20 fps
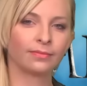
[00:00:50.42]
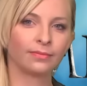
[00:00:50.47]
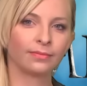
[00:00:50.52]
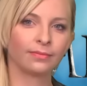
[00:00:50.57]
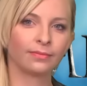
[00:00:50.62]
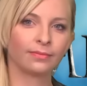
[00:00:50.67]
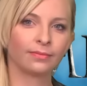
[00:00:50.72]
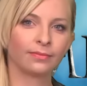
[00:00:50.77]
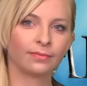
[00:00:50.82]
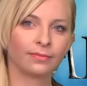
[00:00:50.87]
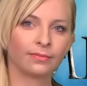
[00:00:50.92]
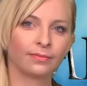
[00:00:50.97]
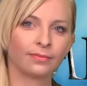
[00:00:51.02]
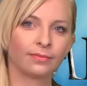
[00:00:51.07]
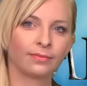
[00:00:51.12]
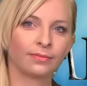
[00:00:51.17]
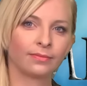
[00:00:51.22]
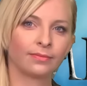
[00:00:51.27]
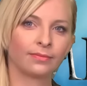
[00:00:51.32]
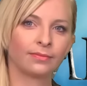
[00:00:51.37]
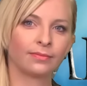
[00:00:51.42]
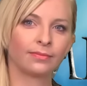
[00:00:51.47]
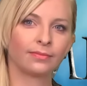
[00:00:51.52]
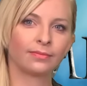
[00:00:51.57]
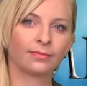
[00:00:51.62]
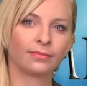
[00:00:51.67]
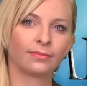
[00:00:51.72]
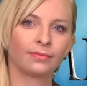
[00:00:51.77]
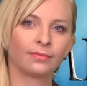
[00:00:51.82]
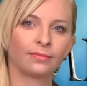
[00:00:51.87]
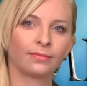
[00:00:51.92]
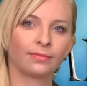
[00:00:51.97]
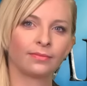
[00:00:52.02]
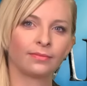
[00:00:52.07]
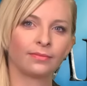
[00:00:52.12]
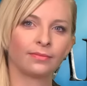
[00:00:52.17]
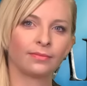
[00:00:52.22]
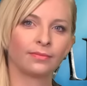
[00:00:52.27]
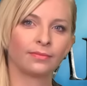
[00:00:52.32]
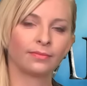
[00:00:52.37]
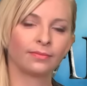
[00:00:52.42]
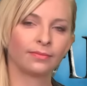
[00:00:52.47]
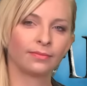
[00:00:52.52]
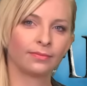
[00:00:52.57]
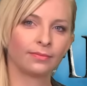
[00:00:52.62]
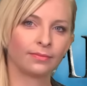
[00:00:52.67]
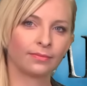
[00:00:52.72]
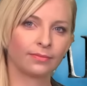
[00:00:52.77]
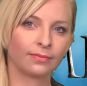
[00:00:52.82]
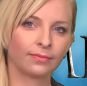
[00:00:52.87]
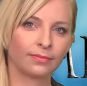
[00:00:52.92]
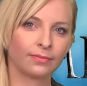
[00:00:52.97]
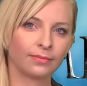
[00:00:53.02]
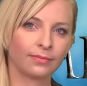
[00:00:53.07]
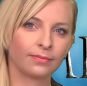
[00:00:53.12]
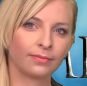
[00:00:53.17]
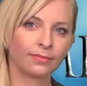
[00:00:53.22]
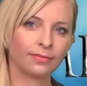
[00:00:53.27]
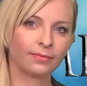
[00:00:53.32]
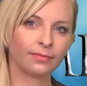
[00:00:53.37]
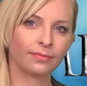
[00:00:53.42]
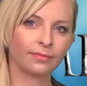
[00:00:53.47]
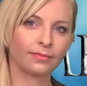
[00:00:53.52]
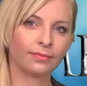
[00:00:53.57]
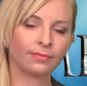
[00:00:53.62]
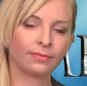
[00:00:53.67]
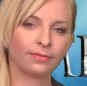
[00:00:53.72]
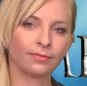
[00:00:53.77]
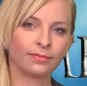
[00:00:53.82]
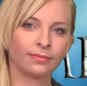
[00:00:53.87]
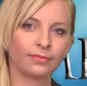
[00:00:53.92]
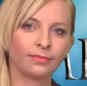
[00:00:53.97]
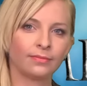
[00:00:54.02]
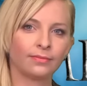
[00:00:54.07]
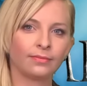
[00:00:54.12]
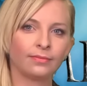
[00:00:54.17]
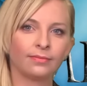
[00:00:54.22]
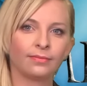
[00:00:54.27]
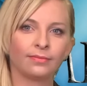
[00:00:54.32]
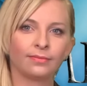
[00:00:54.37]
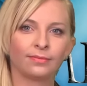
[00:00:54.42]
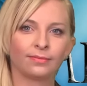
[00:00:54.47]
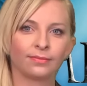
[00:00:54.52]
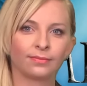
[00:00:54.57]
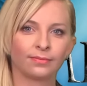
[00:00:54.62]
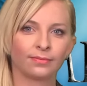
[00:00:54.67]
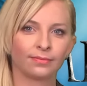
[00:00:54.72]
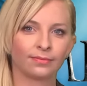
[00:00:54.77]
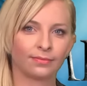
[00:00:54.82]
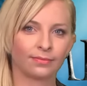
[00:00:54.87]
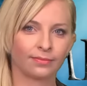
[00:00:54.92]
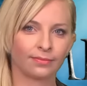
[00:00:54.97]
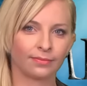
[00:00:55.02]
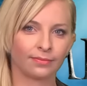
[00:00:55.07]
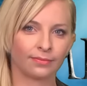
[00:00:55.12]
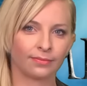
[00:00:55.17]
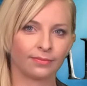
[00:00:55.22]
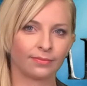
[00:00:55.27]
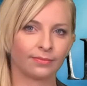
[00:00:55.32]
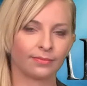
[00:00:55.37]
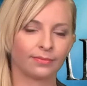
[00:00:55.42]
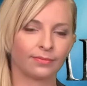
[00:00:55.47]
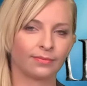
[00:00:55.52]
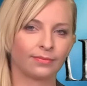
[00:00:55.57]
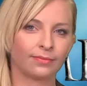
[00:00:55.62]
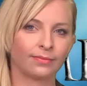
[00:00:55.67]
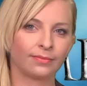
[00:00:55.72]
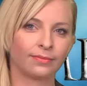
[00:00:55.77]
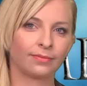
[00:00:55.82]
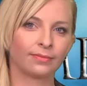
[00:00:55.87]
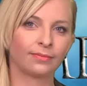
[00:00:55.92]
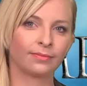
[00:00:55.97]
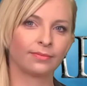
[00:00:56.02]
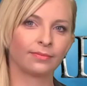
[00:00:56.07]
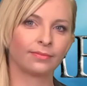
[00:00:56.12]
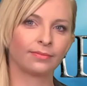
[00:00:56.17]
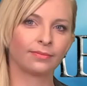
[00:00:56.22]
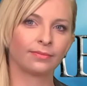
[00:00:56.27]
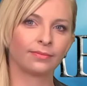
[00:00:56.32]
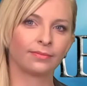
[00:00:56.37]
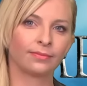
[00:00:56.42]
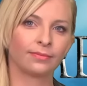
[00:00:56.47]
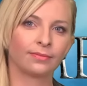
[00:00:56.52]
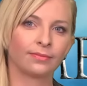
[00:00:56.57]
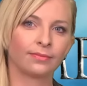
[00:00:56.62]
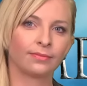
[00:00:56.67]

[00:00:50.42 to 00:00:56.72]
(silent)